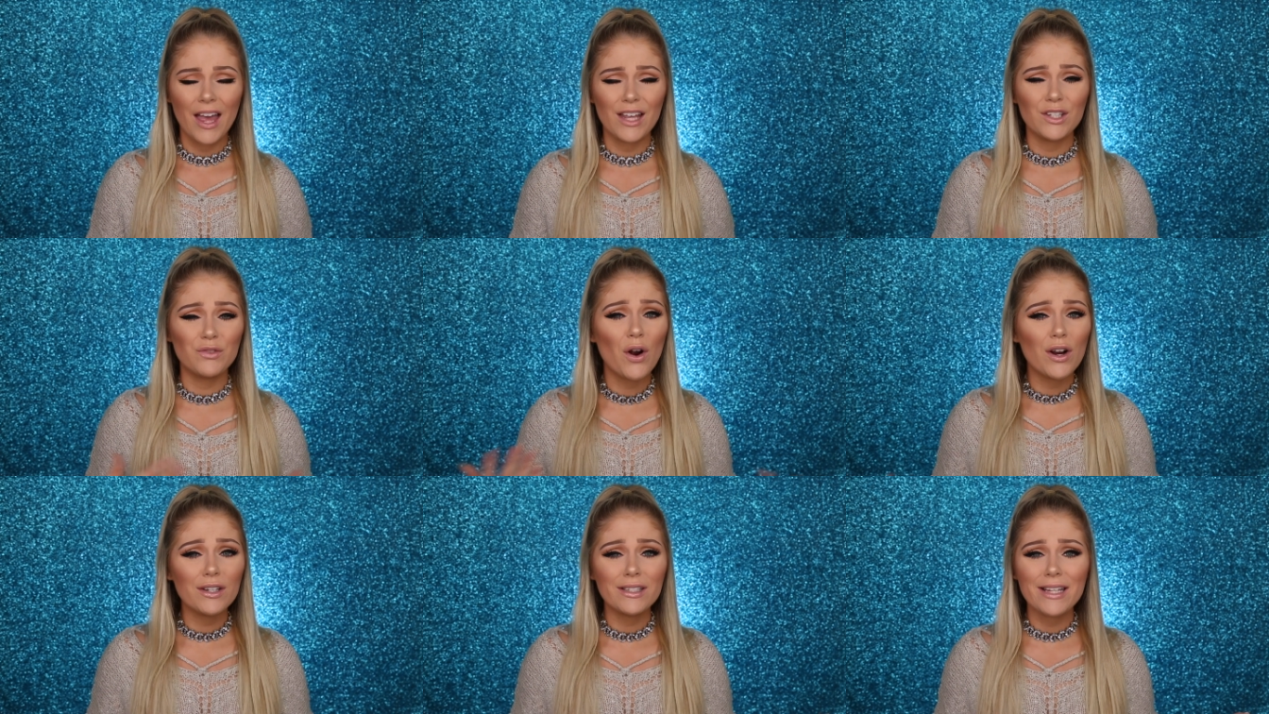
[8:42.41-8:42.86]

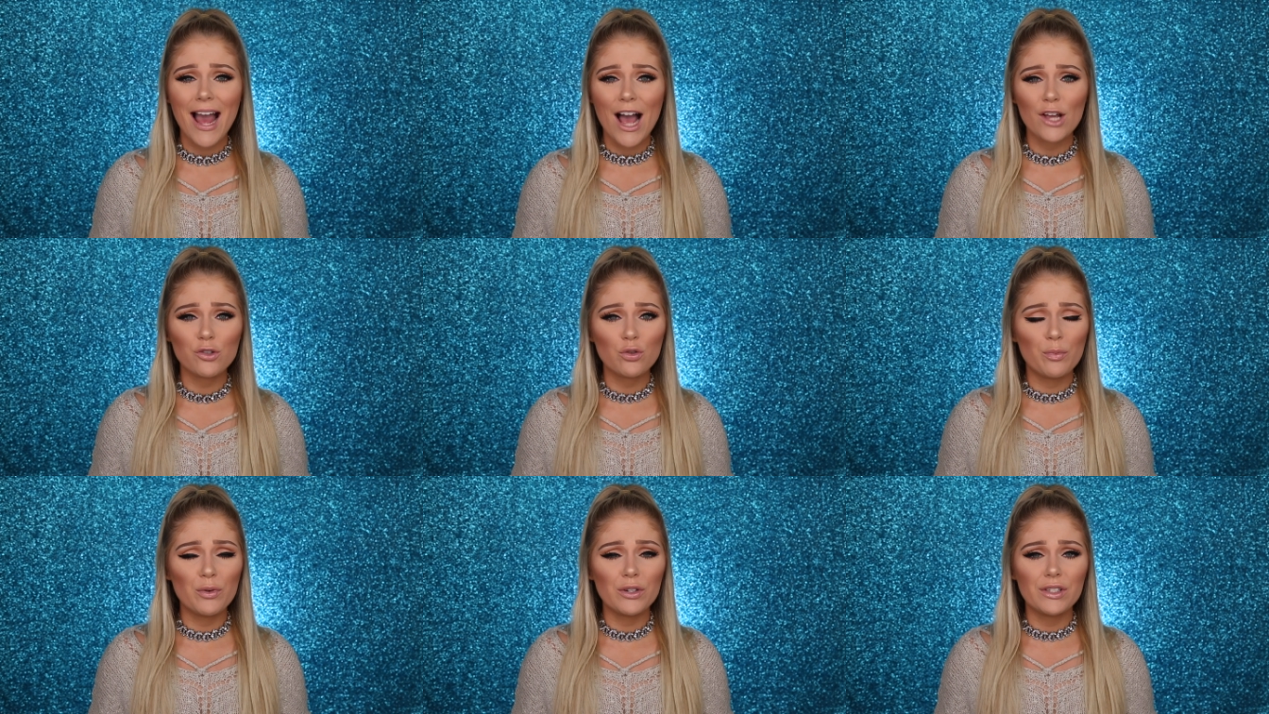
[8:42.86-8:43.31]
As far as the
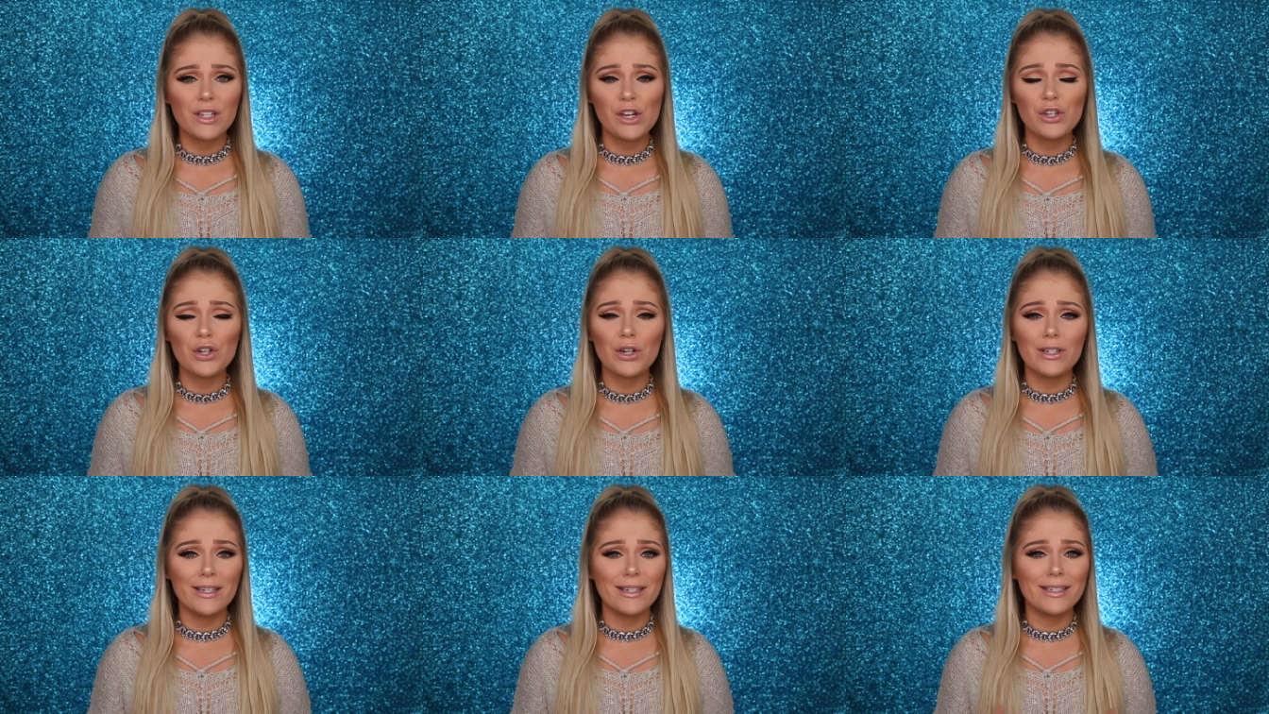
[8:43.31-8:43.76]
actual
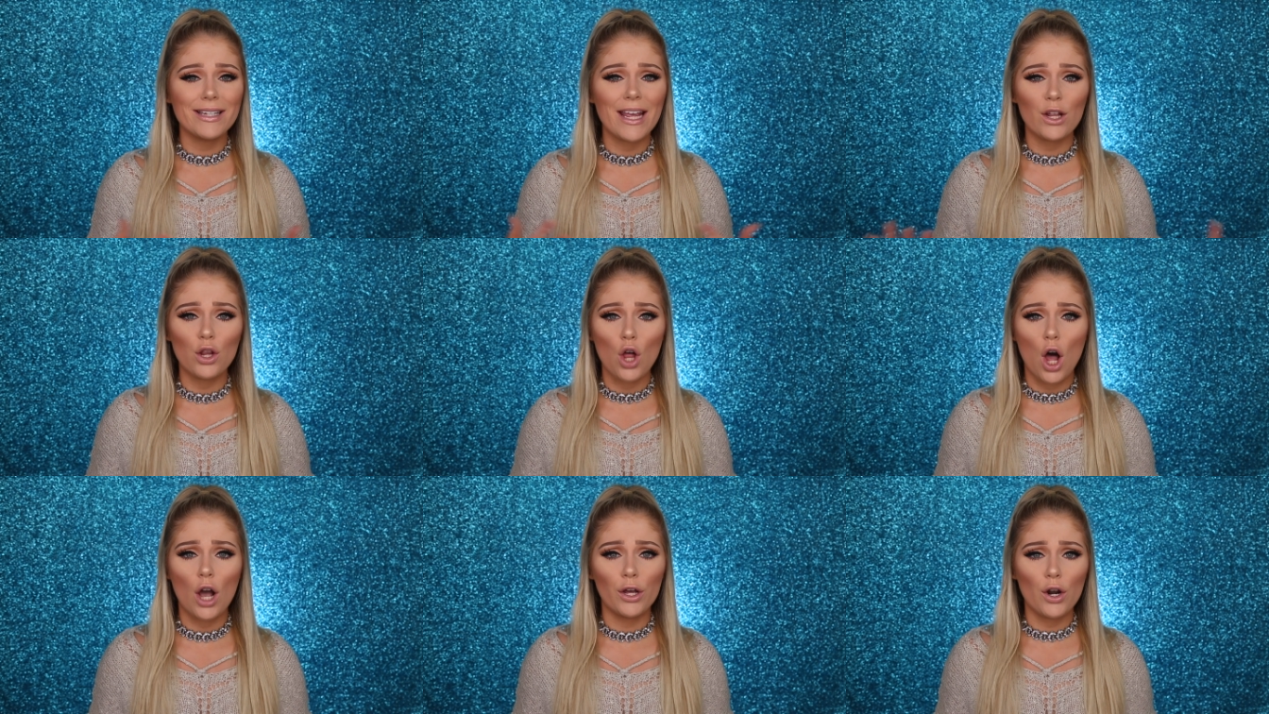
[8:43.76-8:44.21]
procedure, it didn't
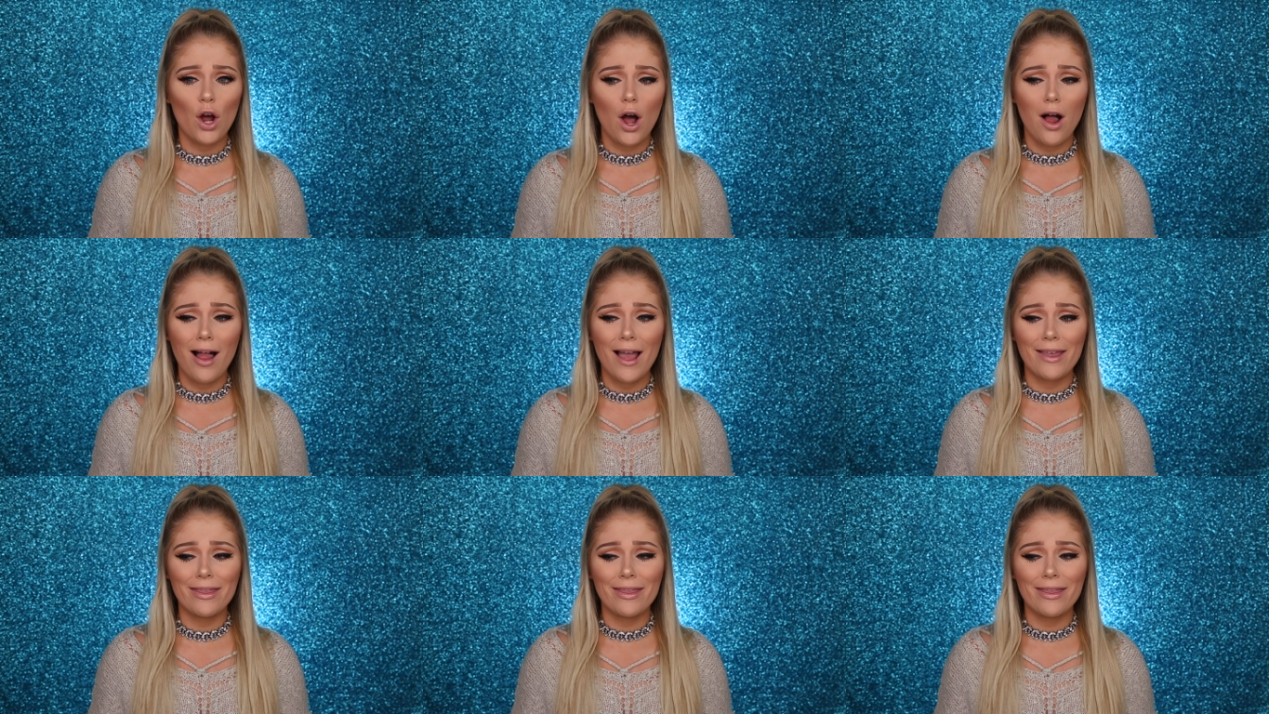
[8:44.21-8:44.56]
take long at all.